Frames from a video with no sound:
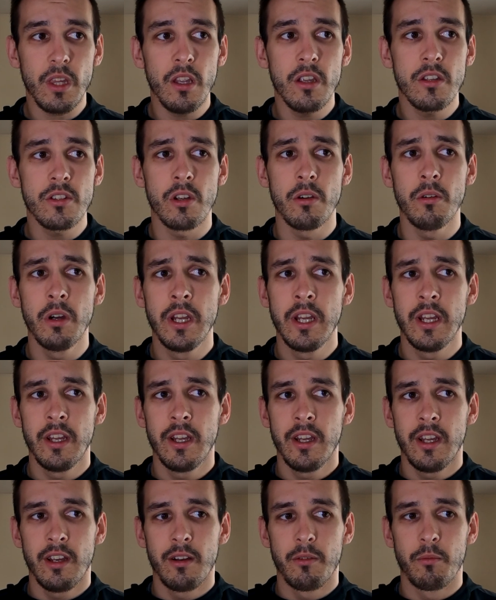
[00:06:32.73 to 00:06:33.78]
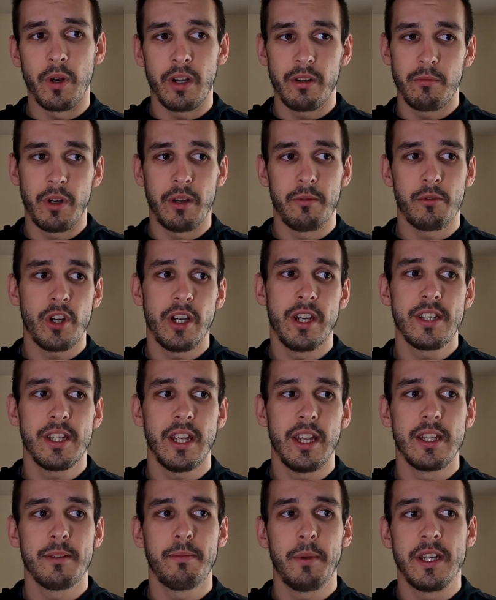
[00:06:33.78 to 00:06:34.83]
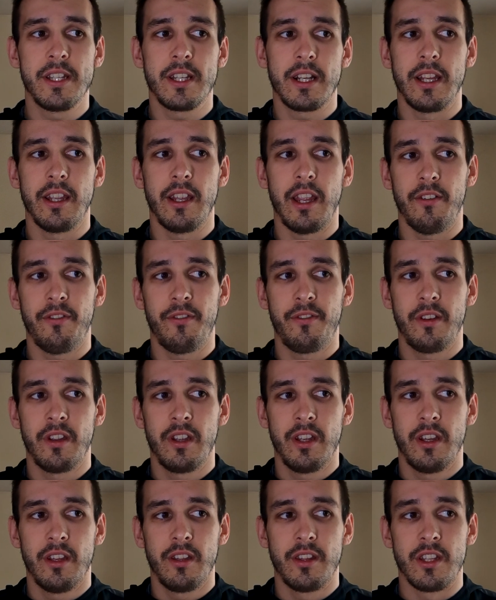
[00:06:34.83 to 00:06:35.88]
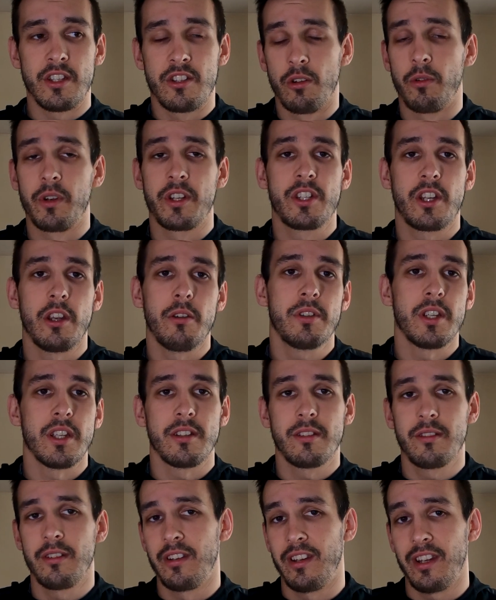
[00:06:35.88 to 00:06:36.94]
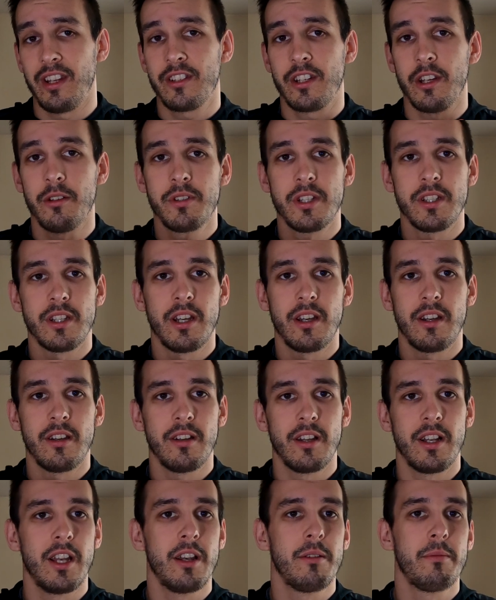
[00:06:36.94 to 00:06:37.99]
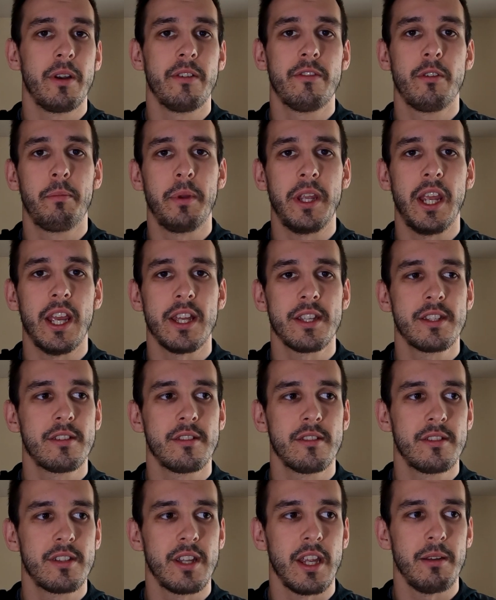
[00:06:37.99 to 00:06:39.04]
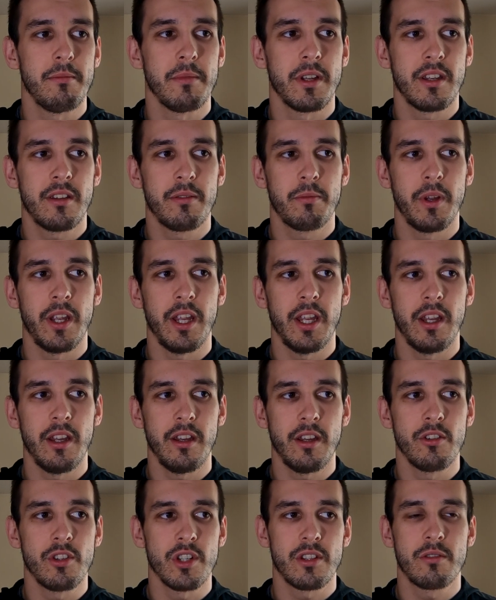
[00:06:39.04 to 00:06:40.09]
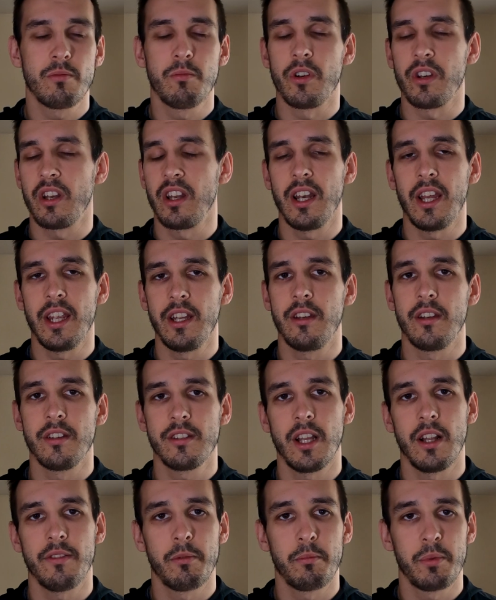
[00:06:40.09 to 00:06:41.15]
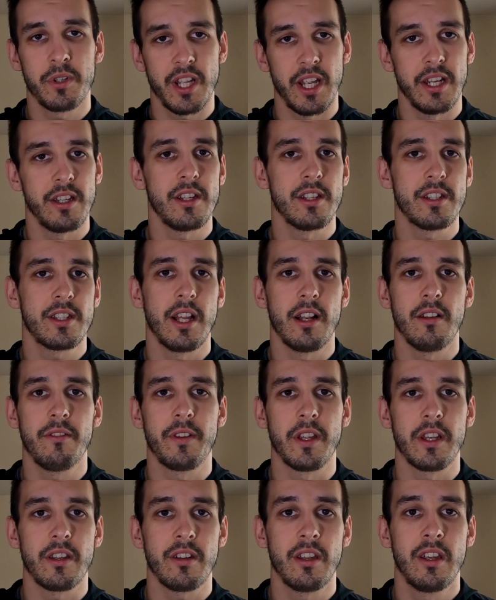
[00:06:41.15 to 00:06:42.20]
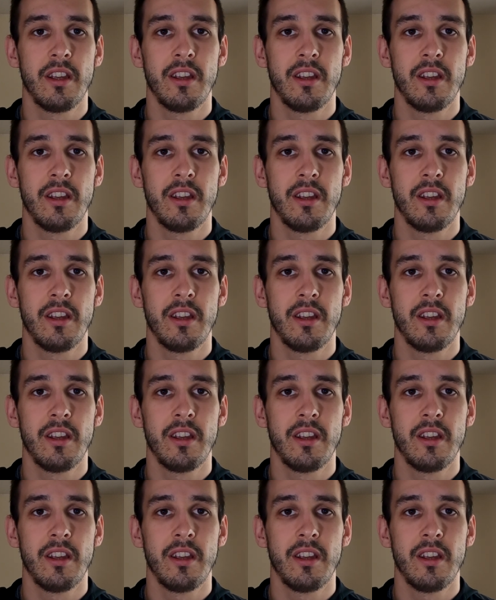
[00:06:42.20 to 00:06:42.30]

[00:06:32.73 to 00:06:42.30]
So what I'm trying to say is basically, if there's no excuses. Excuses are a little bit of a BS statement where you just want to lie to yourself and pretend to yourself that,